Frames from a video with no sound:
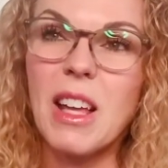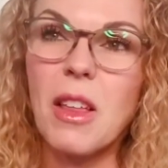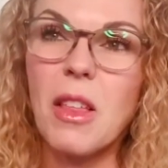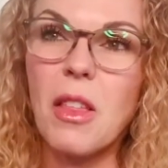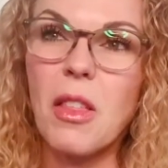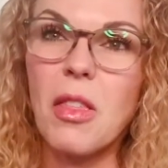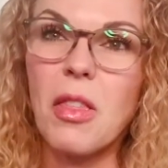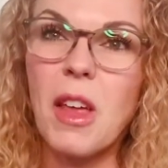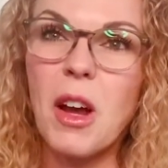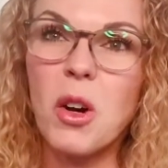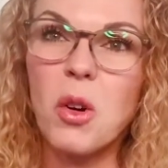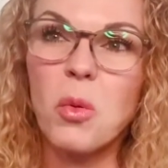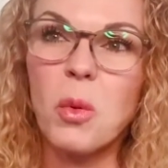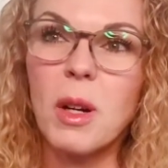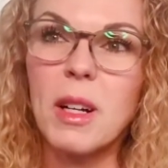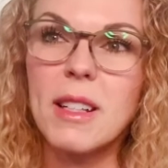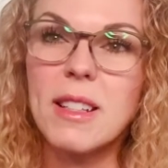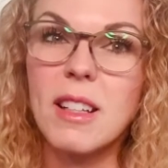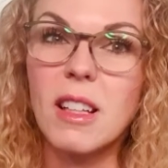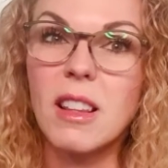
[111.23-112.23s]
There
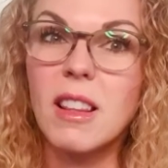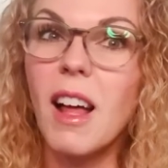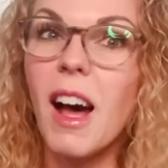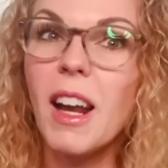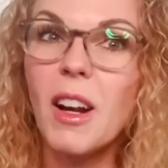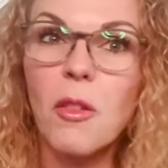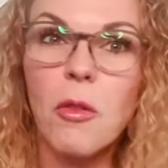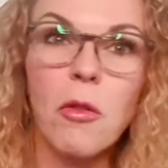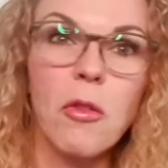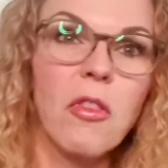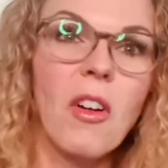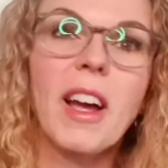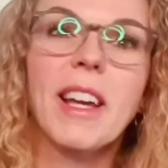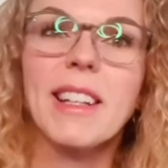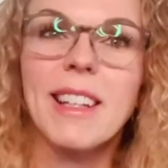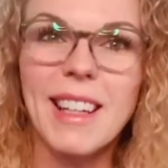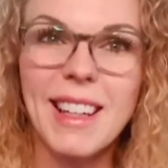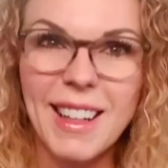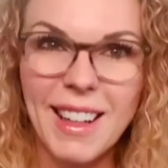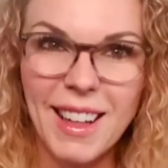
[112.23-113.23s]
was a lot of
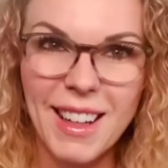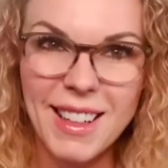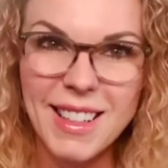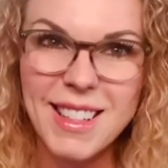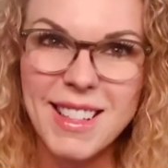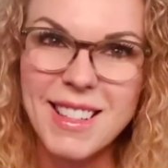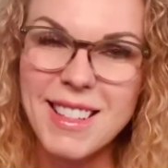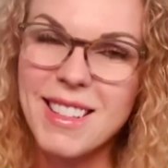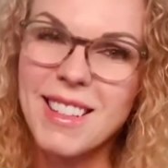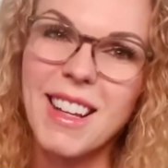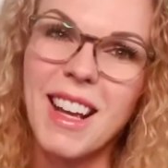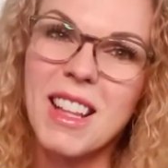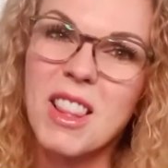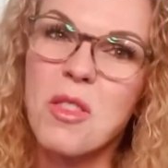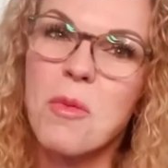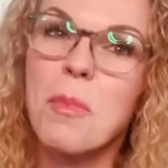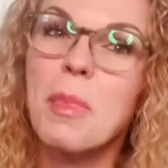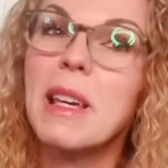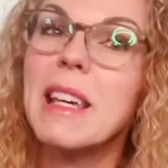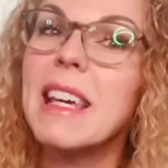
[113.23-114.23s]
fight in us at the
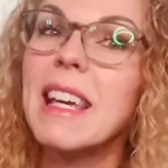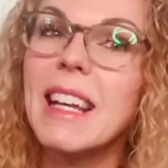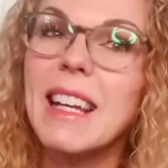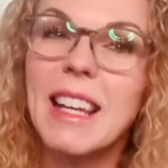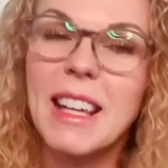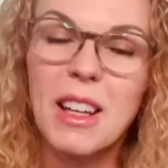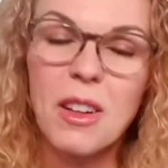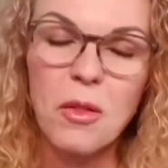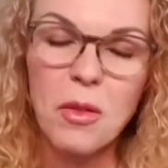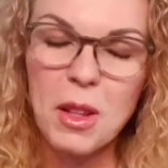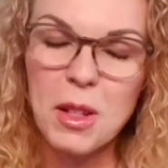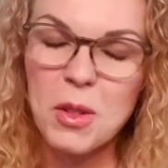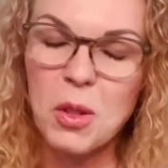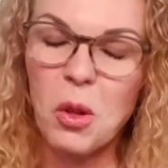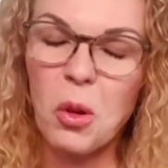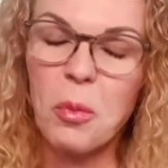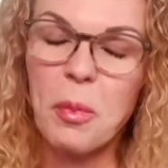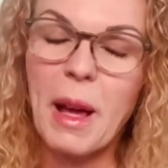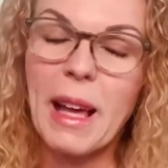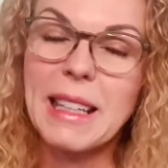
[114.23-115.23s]
beginning of this whole
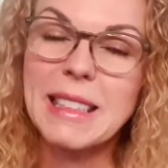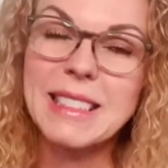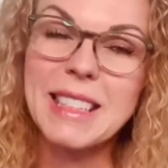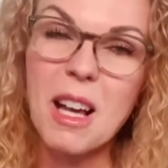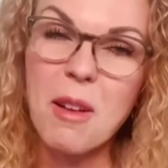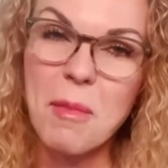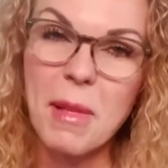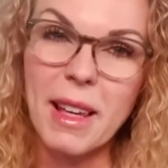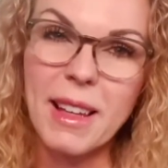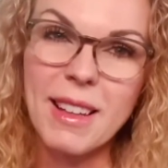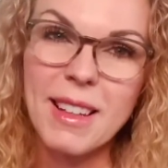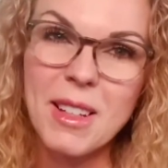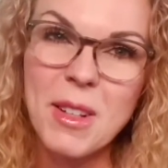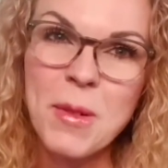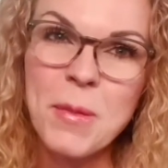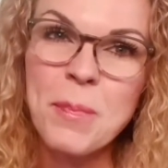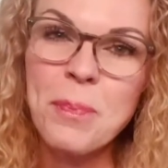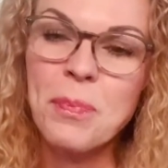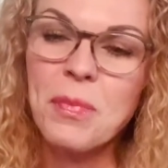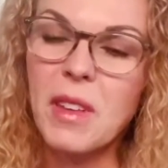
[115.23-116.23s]
pandemic.
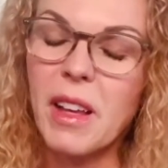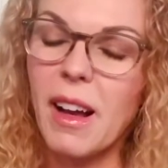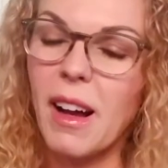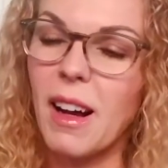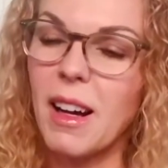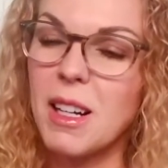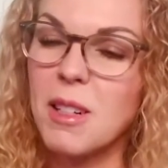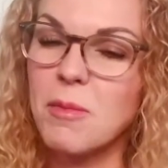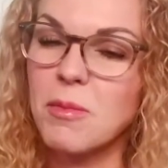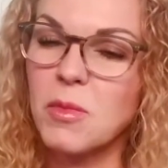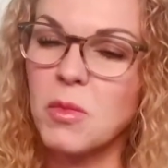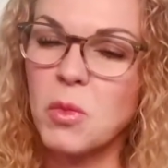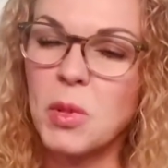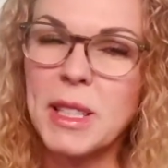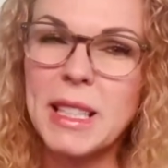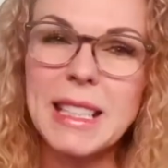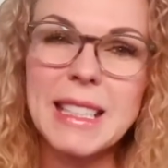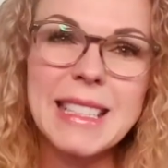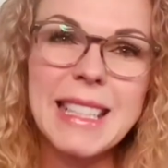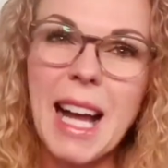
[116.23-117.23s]
We
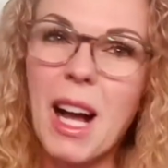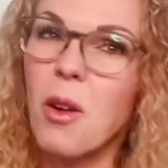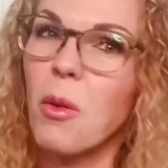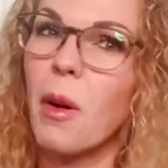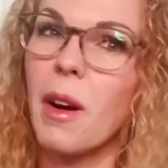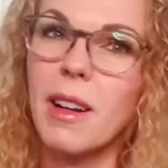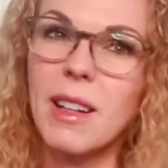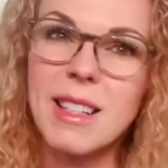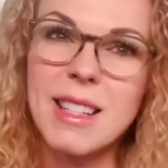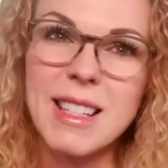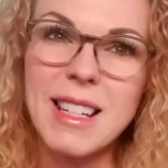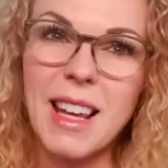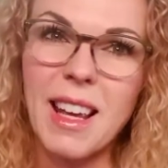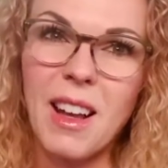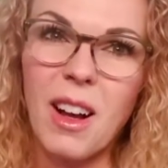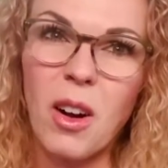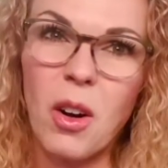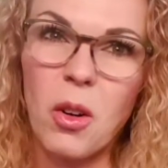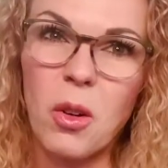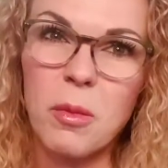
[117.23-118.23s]
did not want to stay
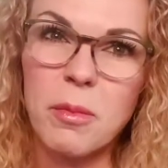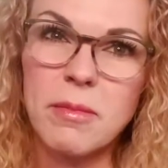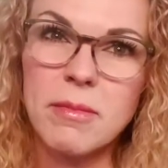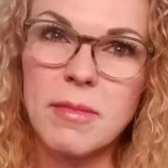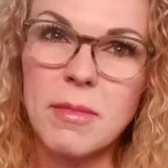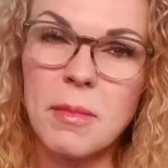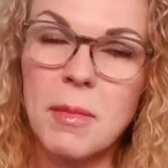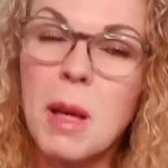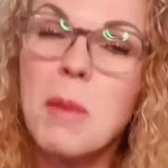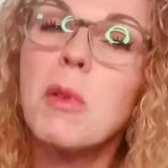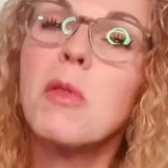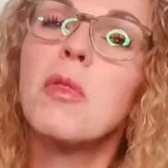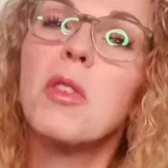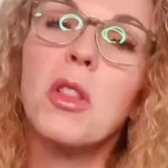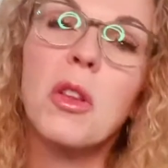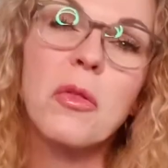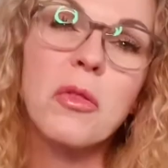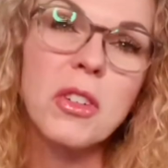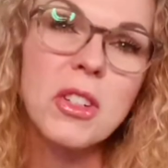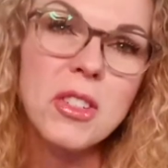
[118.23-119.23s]
home. Maybe for the
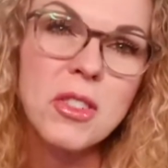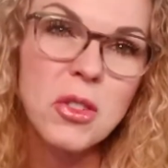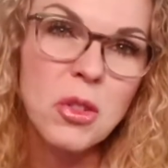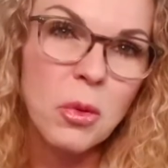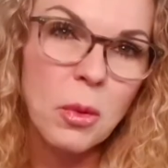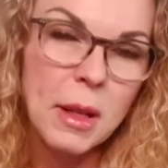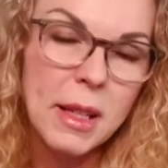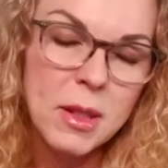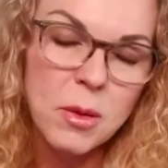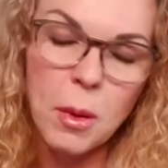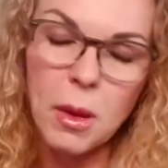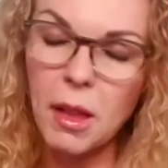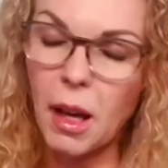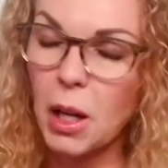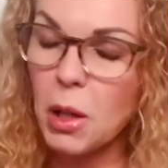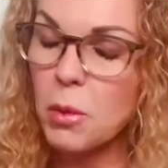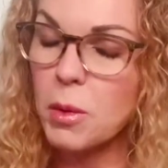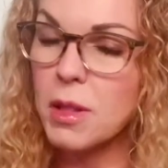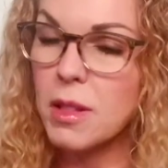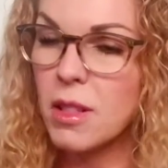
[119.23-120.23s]
first 2 weeks we thought
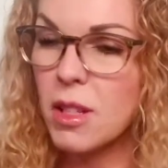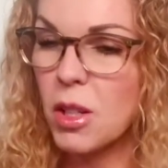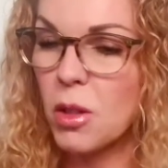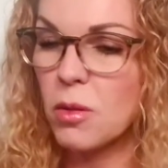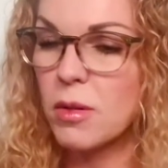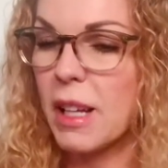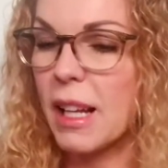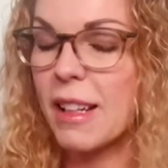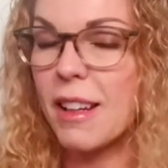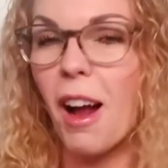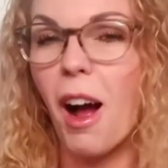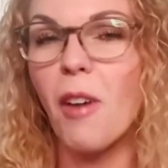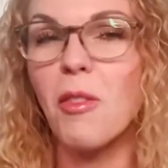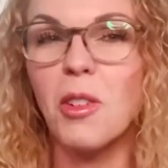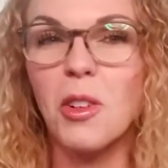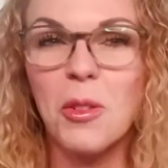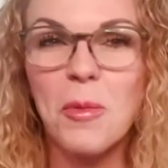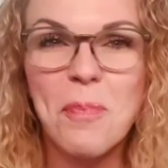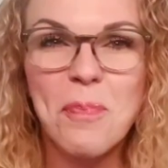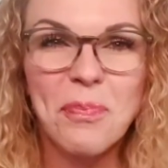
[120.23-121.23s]
it was cute and
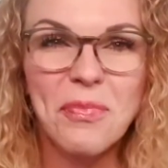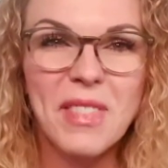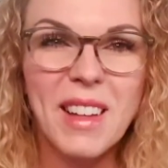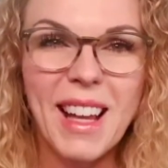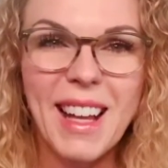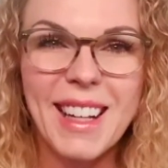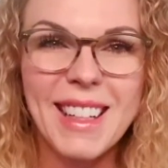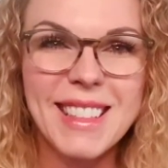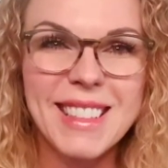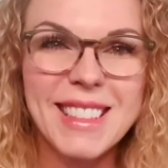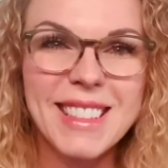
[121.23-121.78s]
novel and